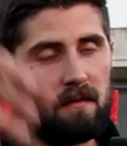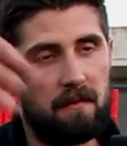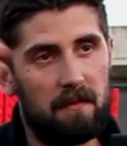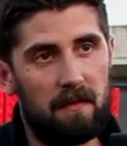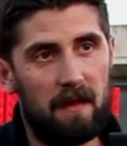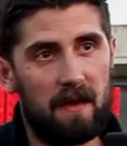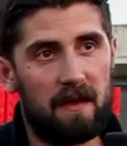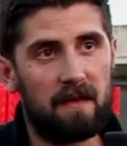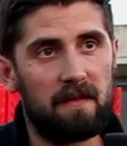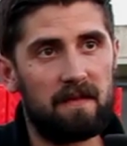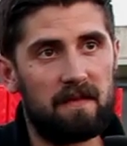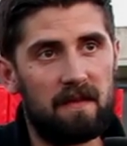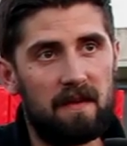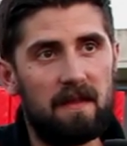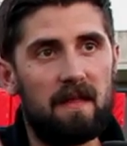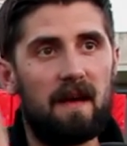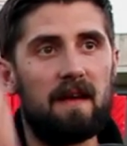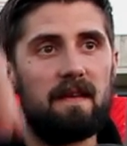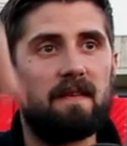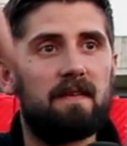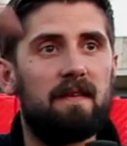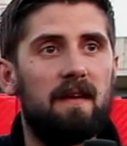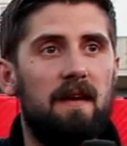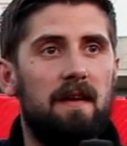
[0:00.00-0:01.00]
they can see
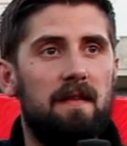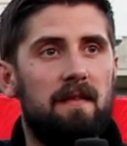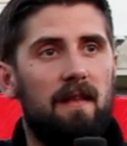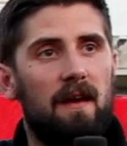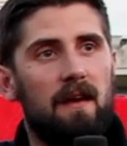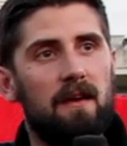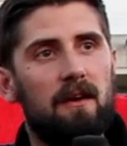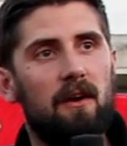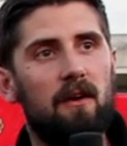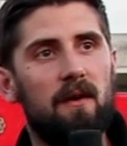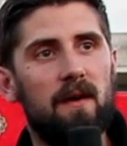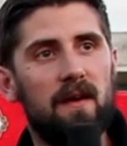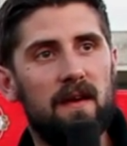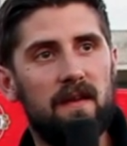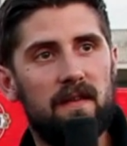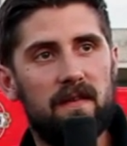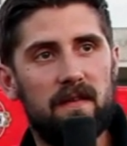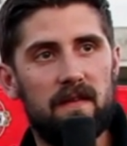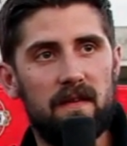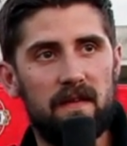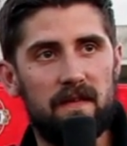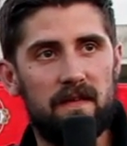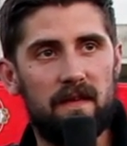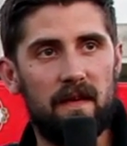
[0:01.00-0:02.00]
that seed then going
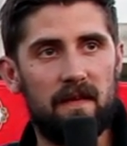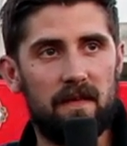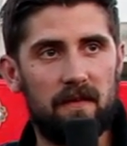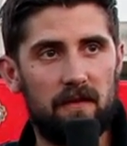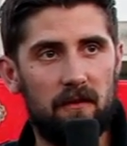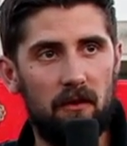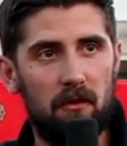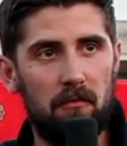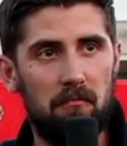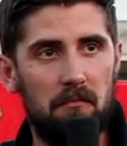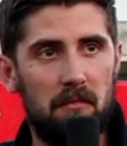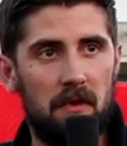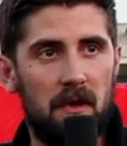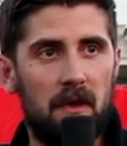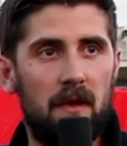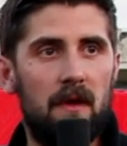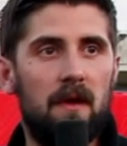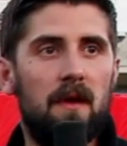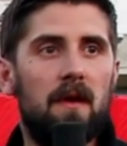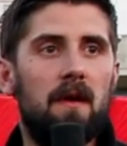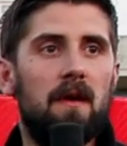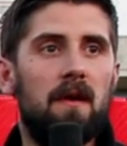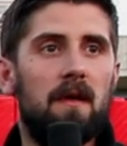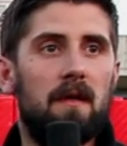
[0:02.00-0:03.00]
into the system,
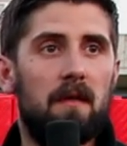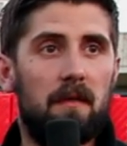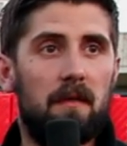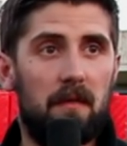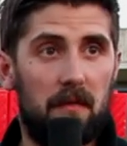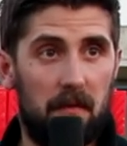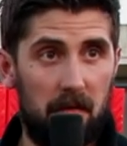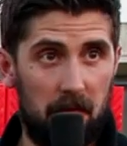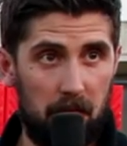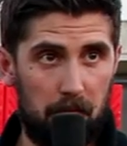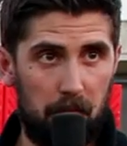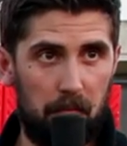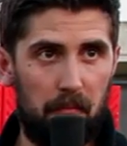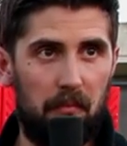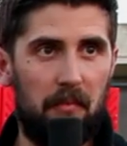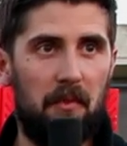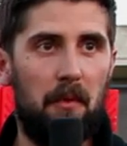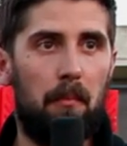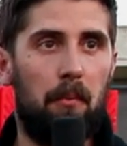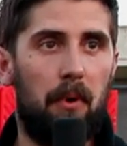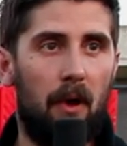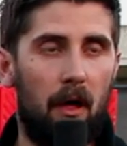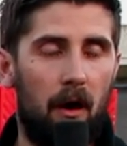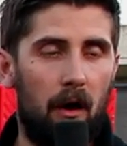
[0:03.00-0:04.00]
the, the
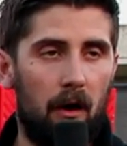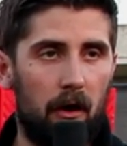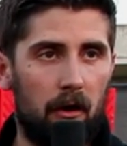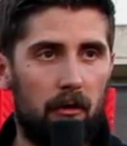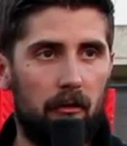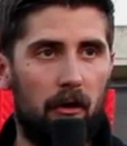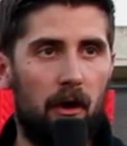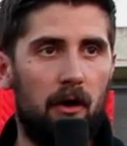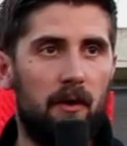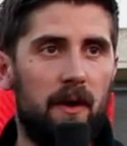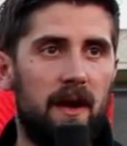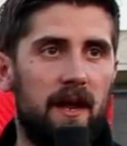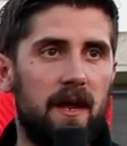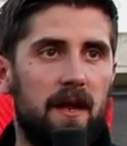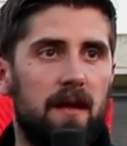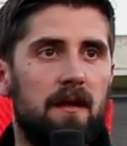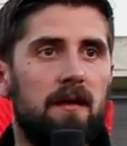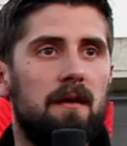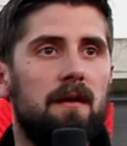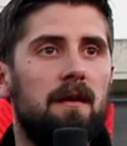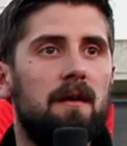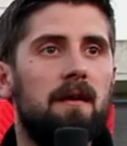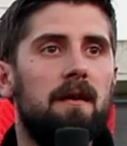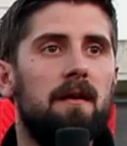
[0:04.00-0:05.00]
plant growing.
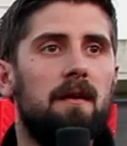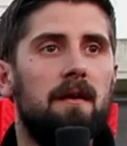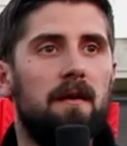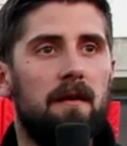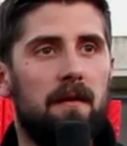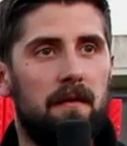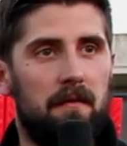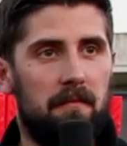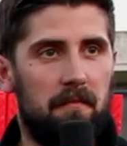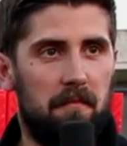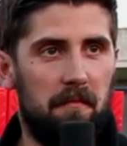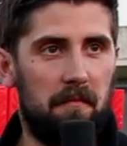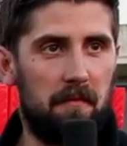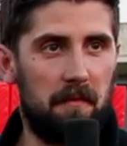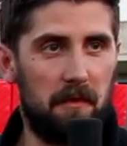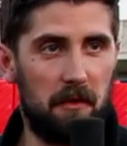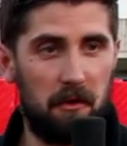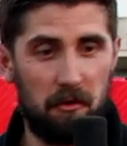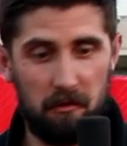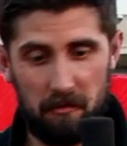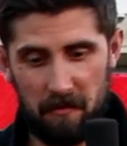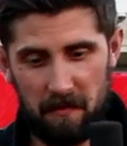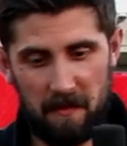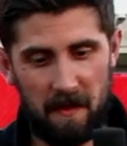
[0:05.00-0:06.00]

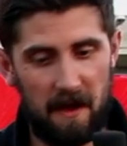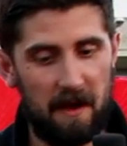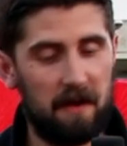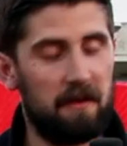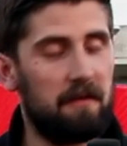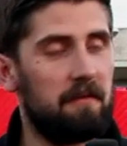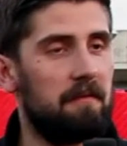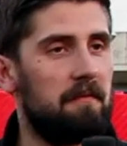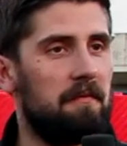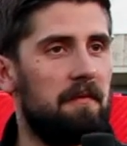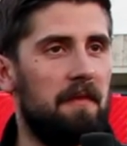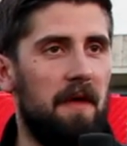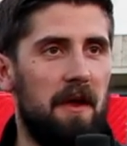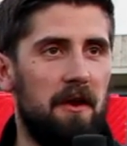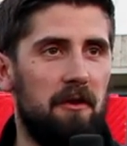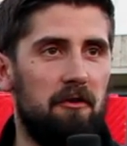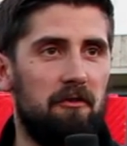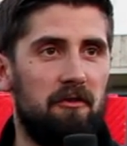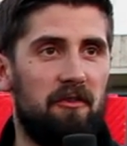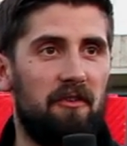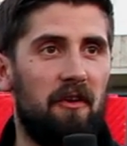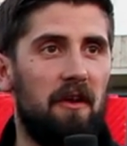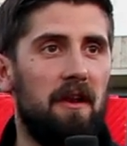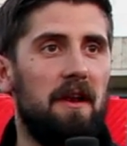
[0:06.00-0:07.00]
You, then then you're
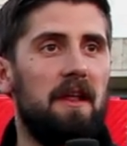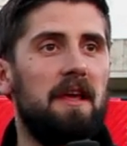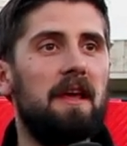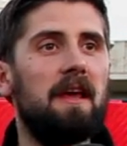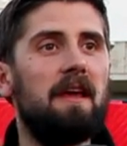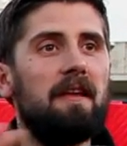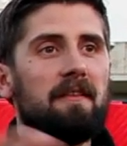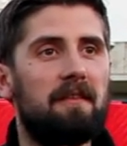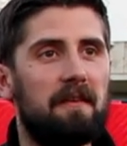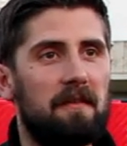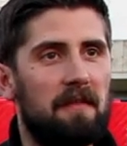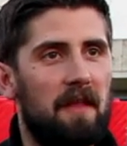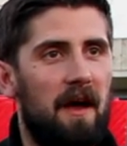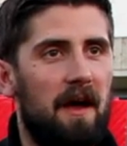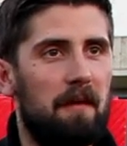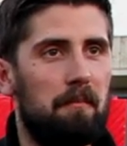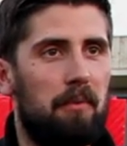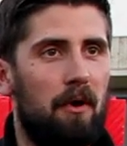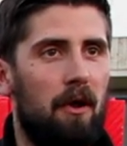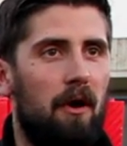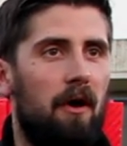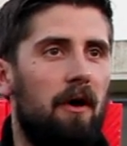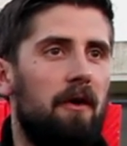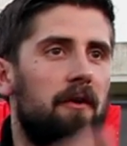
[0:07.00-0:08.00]
suddenly eating that
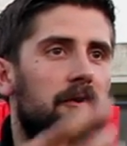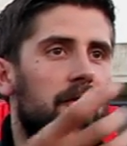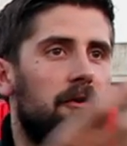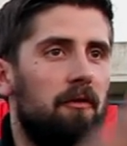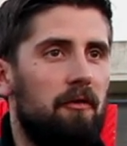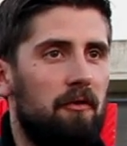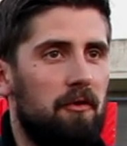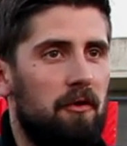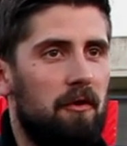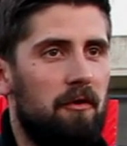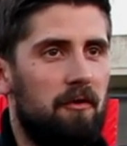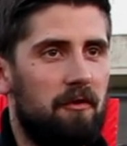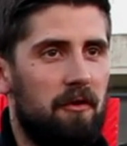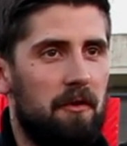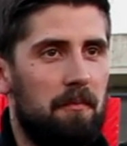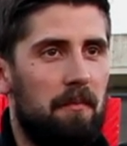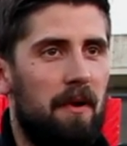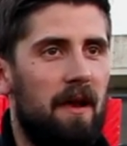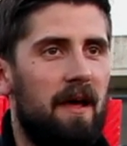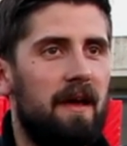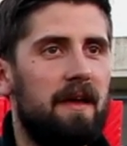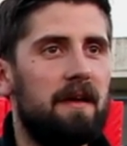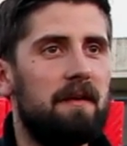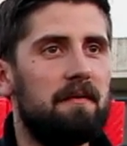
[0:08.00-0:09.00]
plant on on your
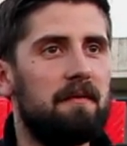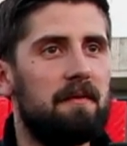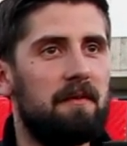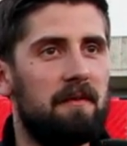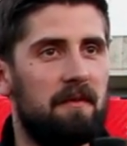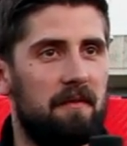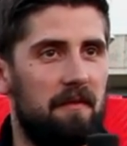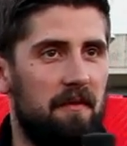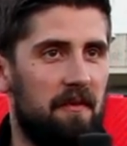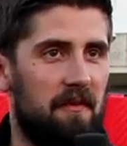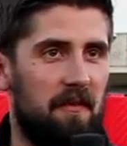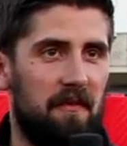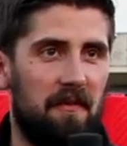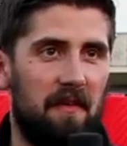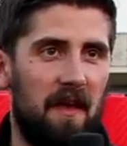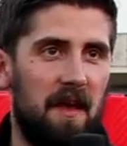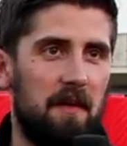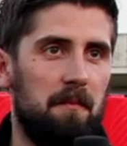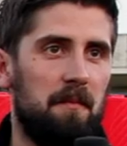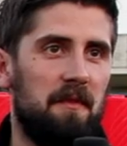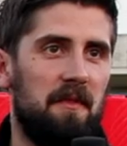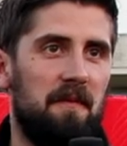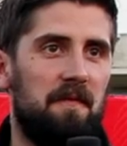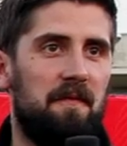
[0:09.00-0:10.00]
plate. It's the
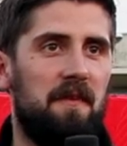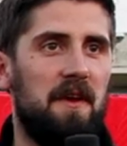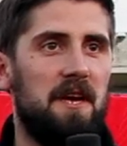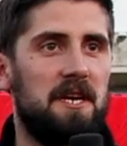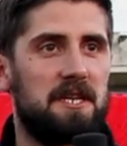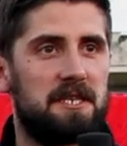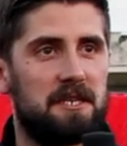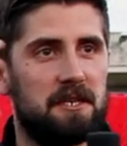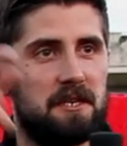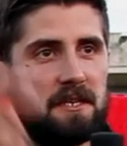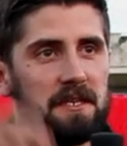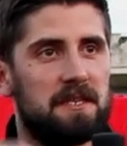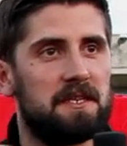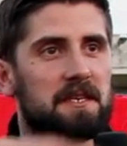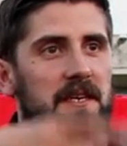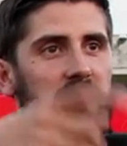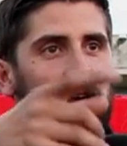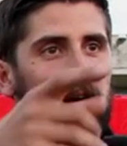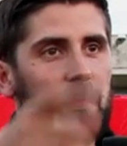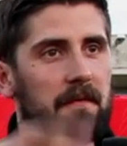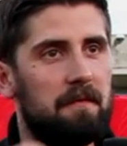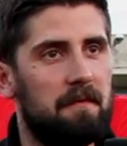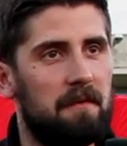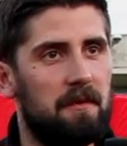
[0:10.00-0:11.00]
same with the fish. You can see
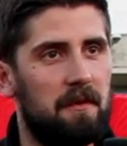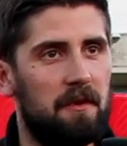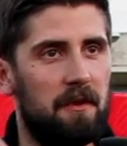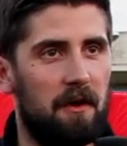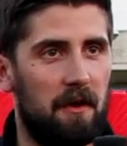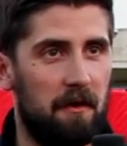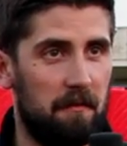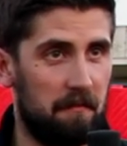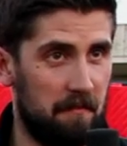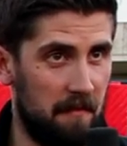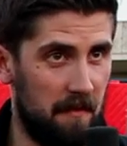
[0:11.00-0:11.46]
that you know,